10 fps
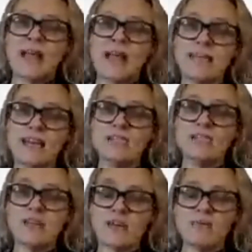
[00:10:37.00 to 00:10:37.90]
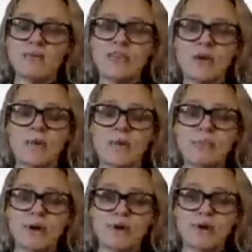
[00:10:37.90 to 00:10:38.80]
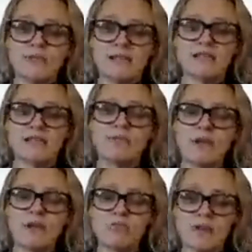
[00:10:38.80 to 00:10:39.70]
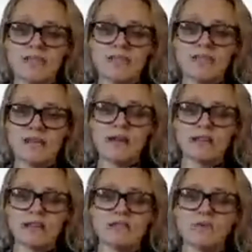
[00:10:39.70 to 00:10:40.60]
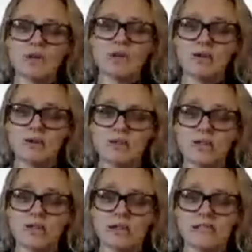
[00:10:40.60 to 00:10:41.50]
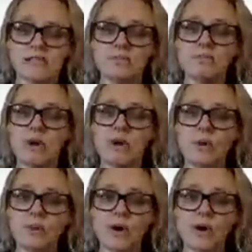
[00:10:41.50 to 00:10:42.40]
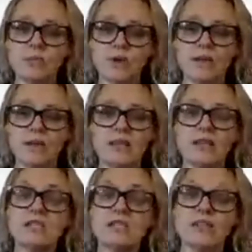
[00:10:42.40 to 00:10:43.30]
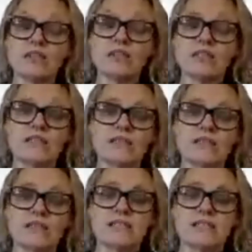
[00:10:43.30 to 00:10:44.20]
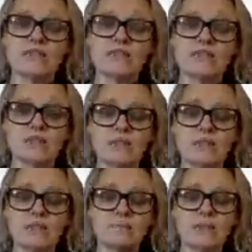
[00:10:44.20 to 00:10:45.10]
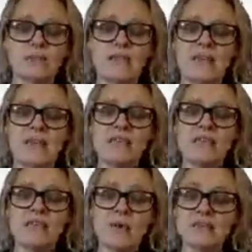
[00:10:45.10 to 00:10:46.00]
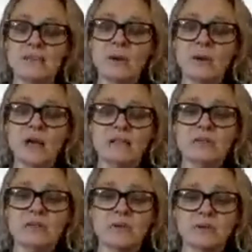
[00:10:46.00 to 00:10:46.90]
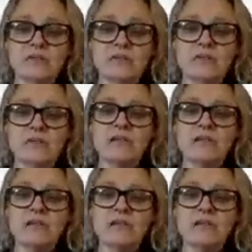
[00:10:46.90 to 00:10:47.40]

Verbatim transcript: Engage in our enrolment process and we'll redirect you to a course that is more appropriate to your G C S E results. If you haven't applied to us,